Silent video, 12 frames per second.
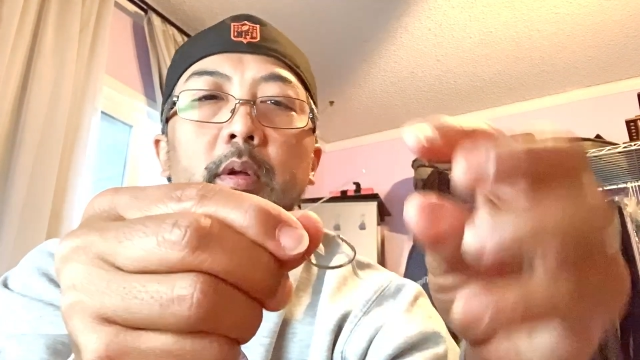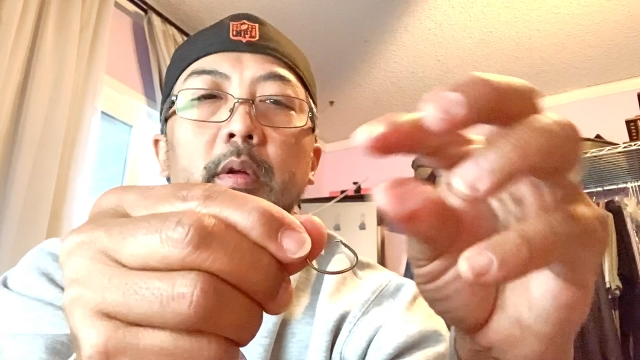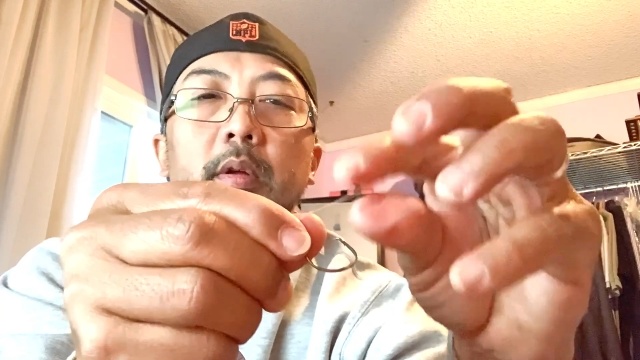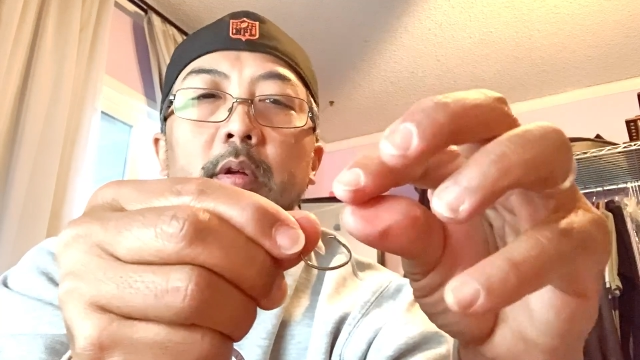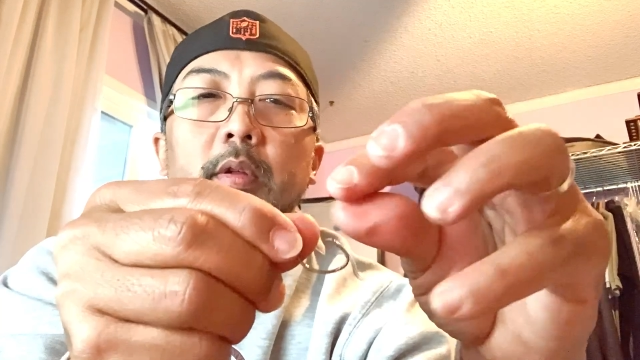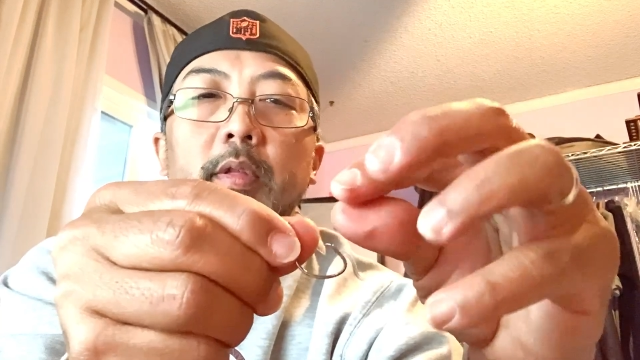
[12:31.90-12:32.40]

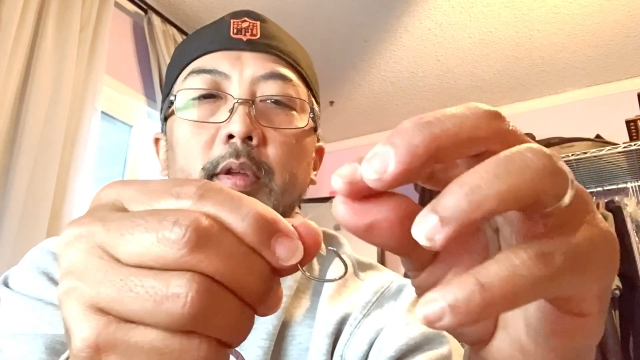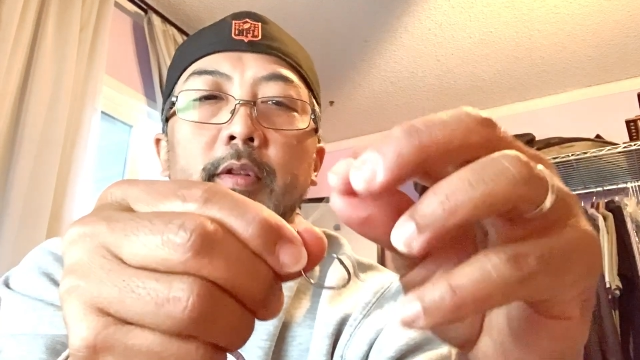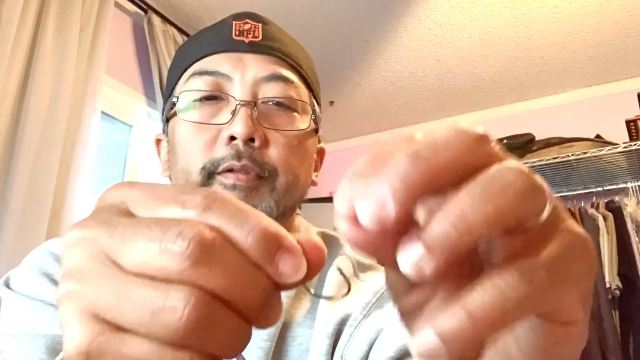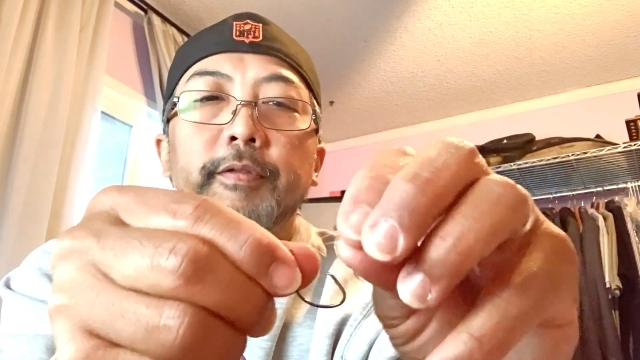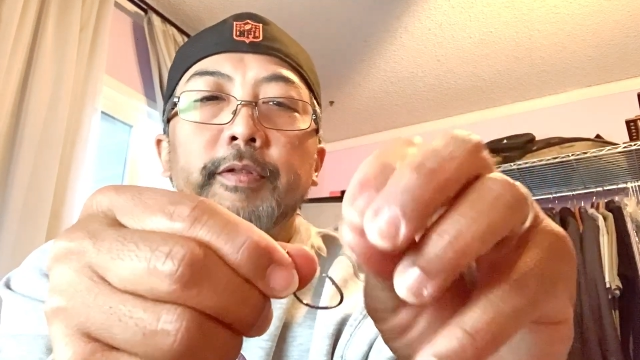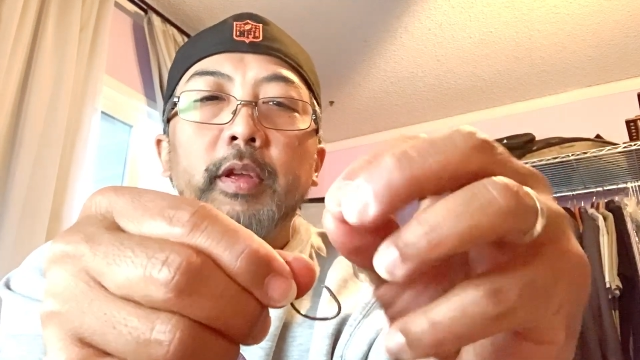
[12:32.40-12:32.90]
I'll then
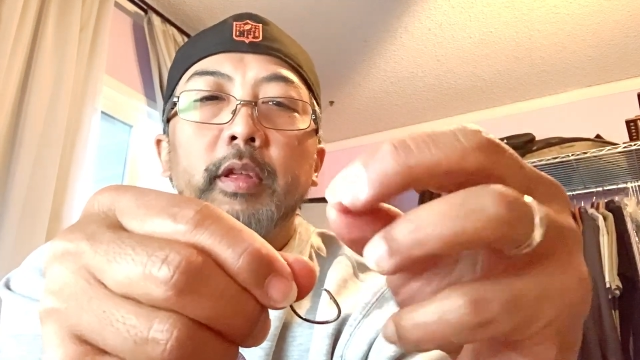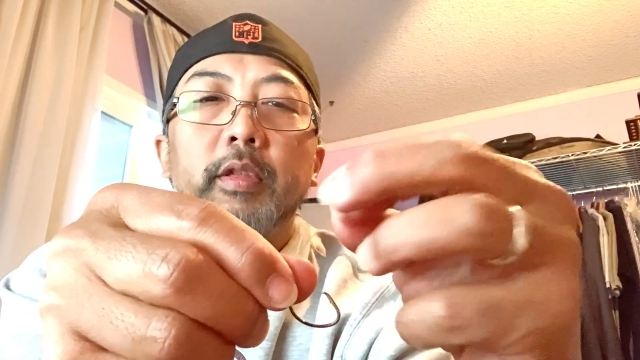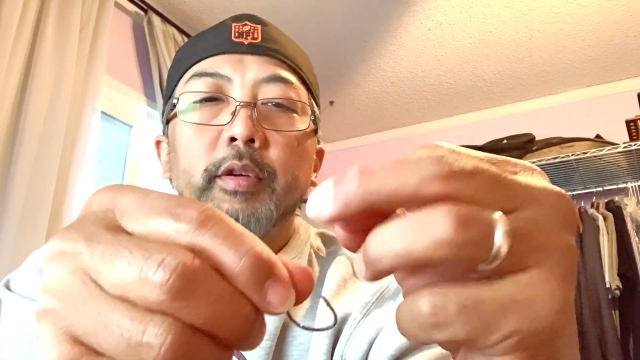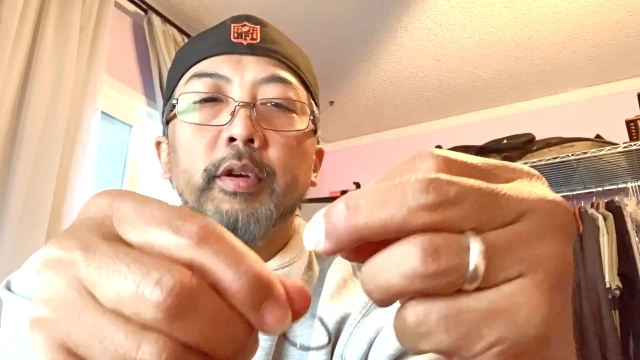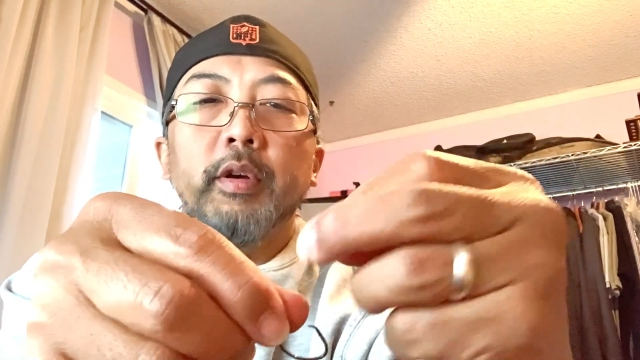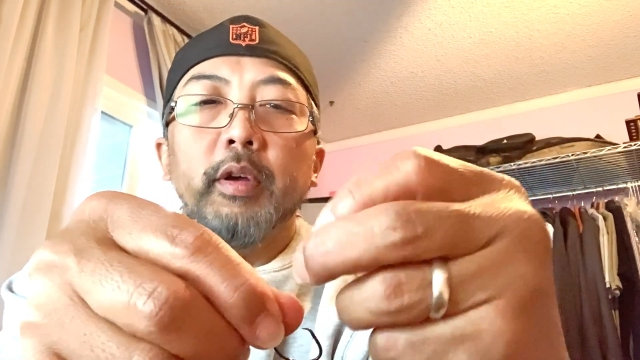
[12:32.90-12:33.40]
feed
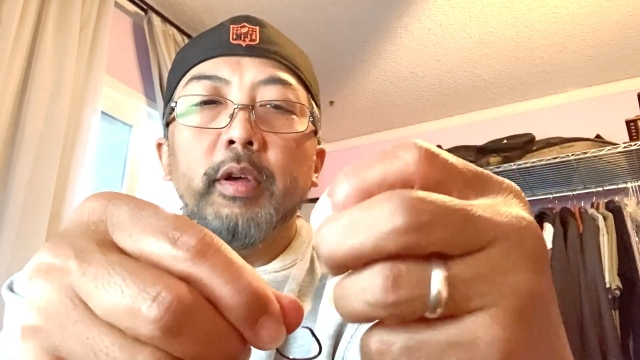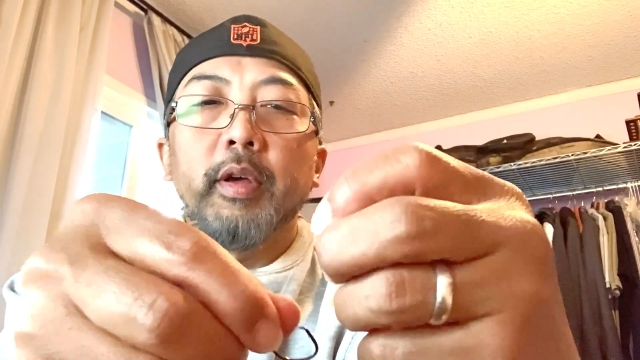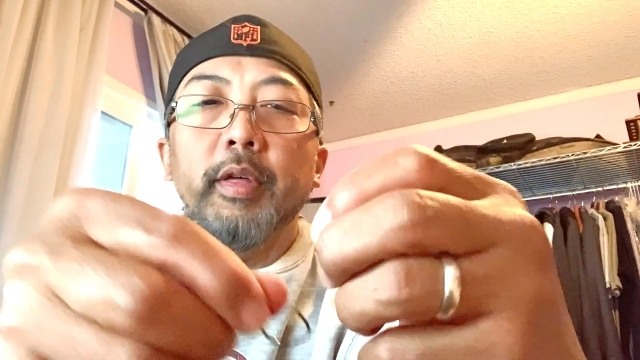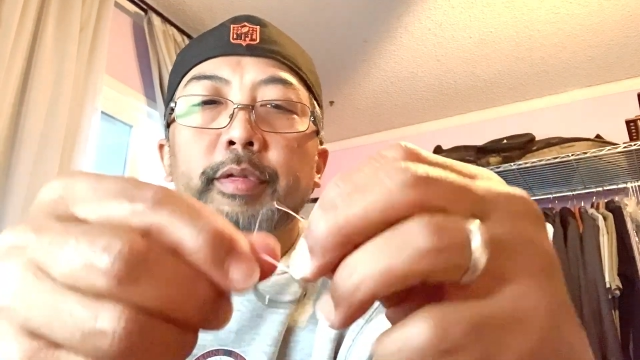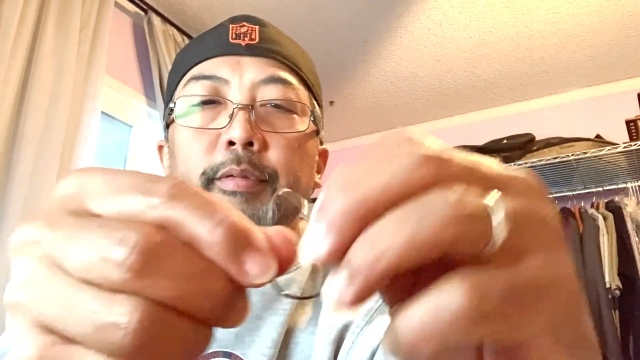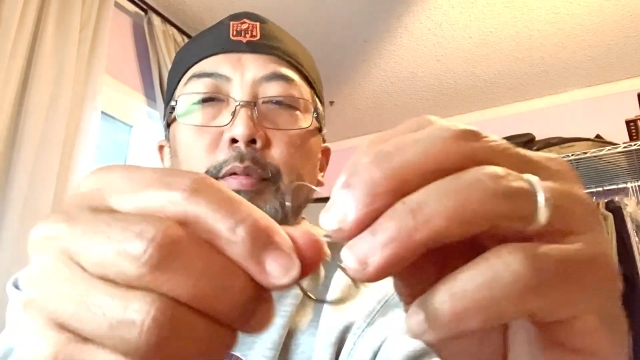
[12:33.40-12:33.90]
the hook
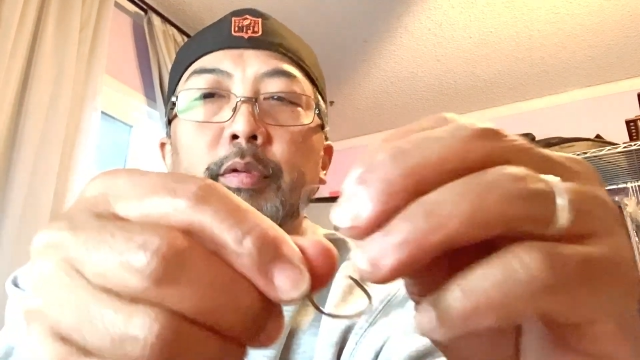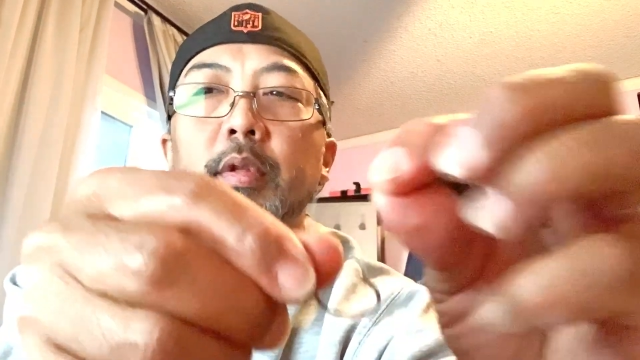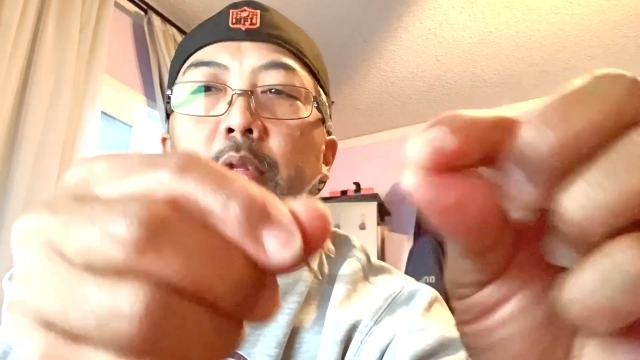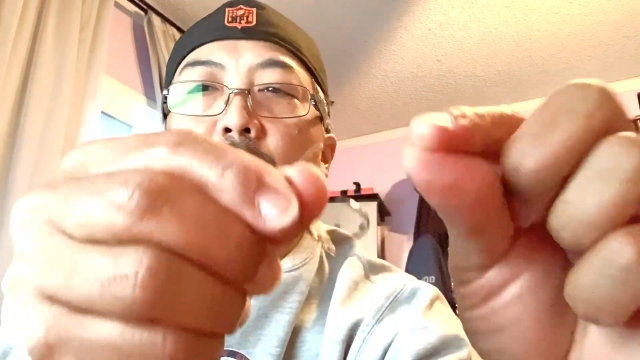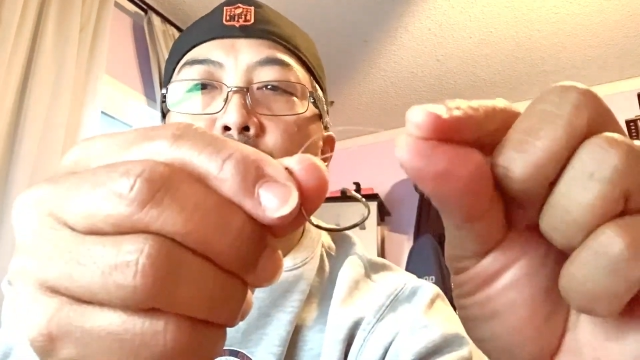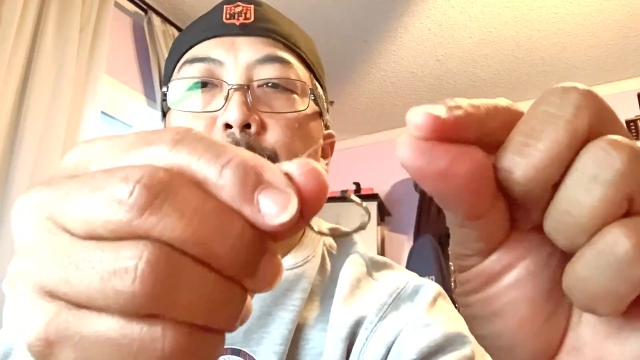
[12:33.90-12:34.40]
through the
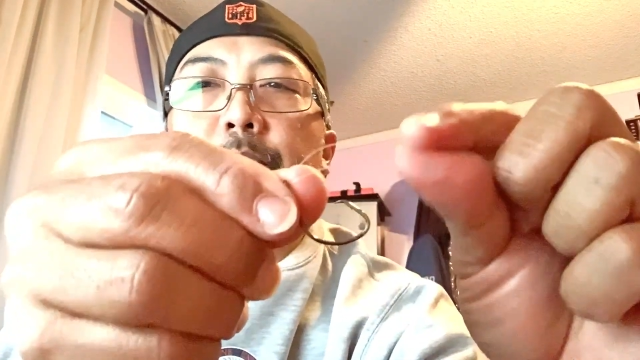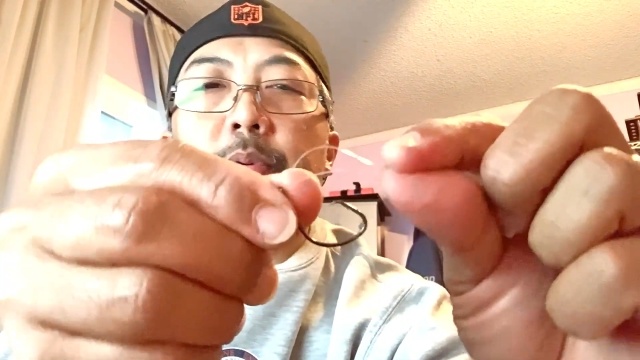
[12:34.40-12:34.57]
loop